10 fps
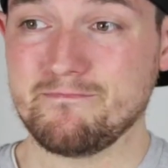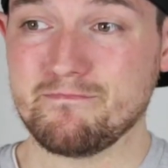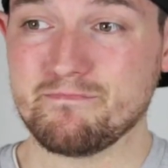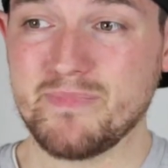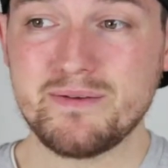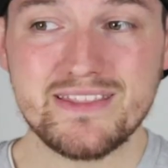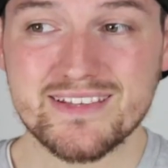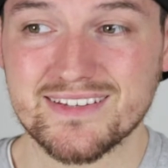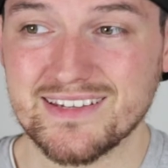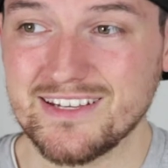Maybe
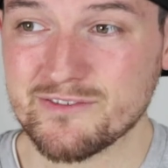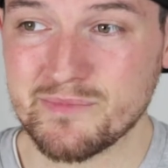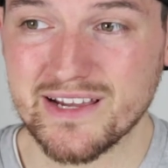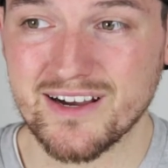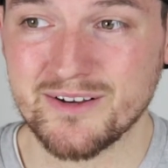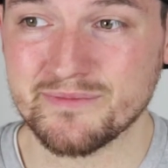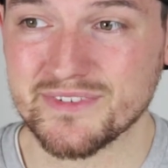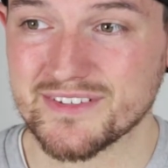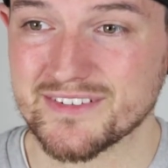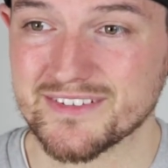this even
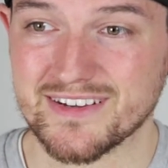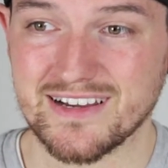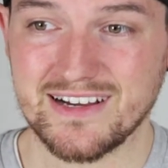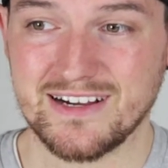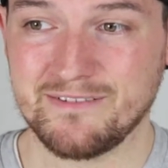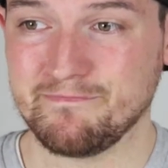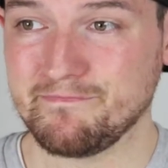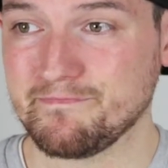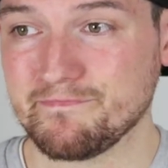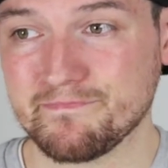becomes kind
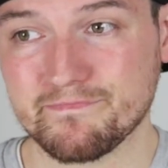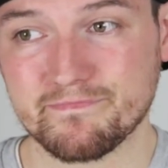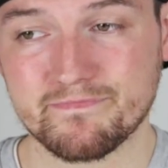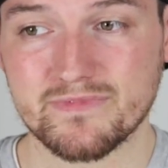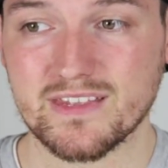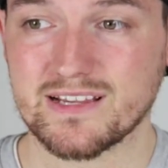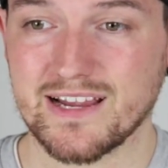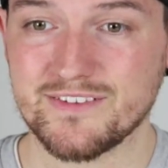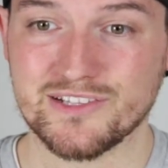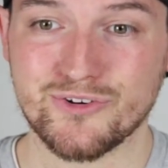
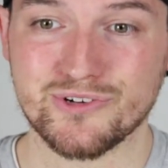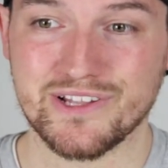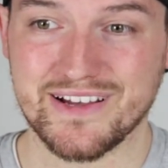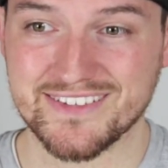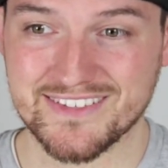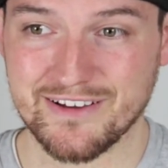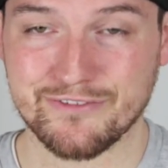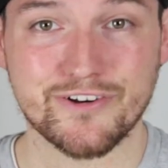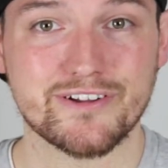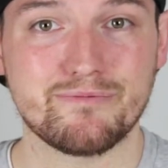of a localized
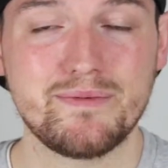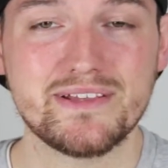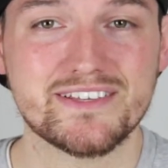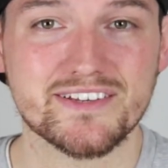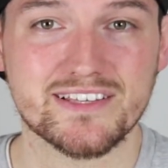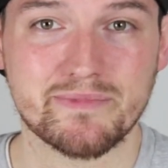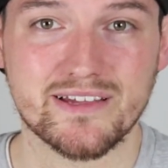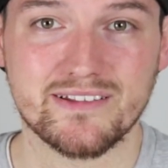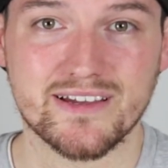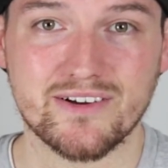effort. Maybe it's just
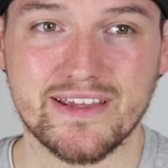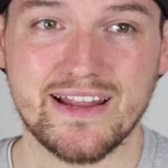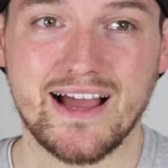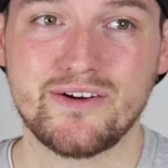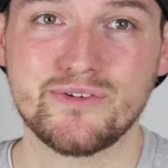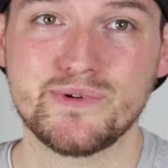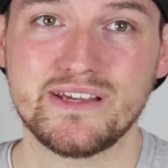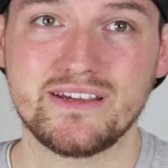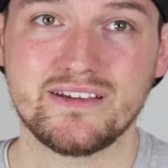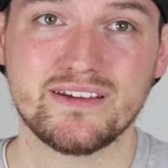something like, okay, now how do
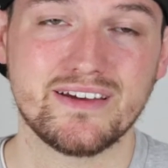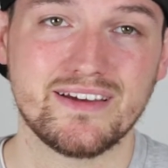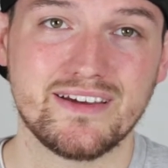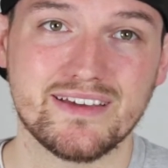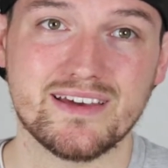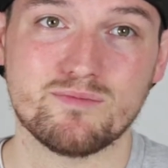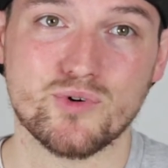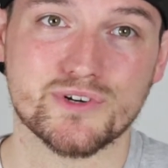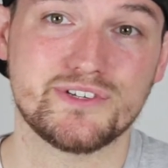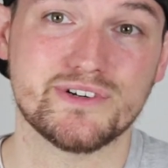we get
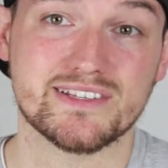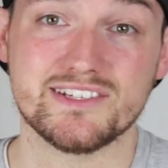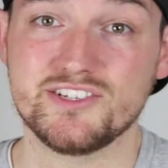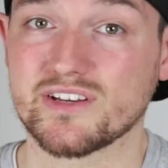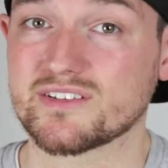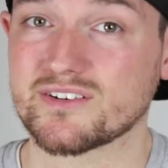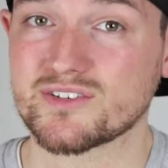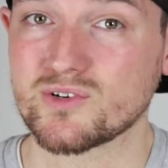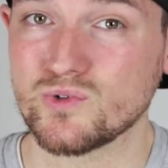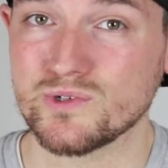more students in just our
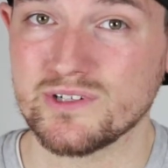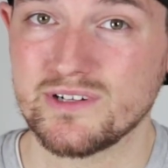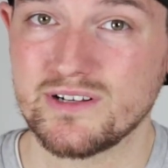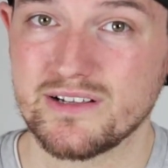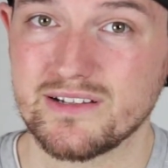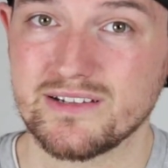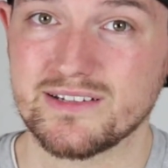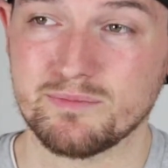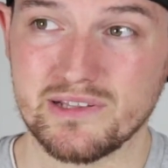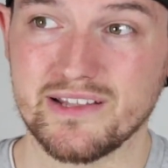school
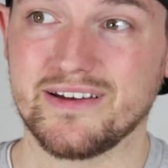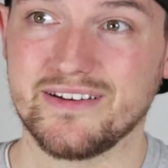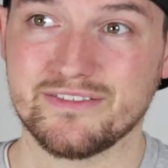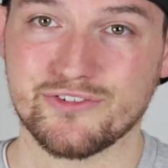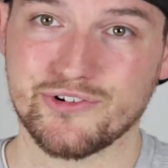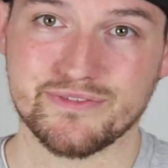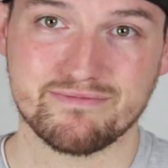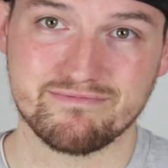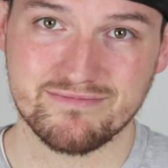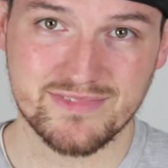to play for
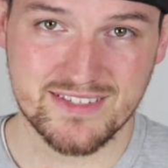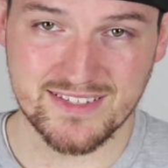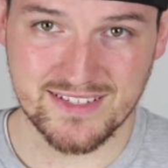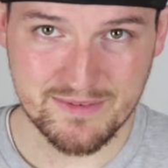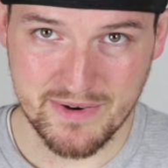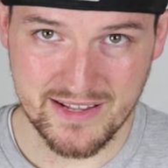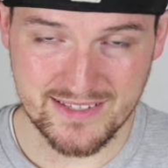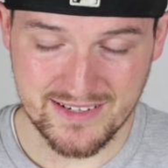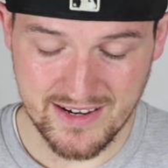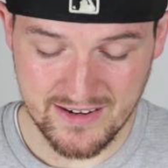60 minutes
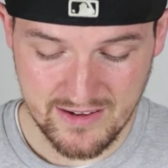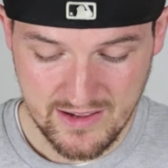a day?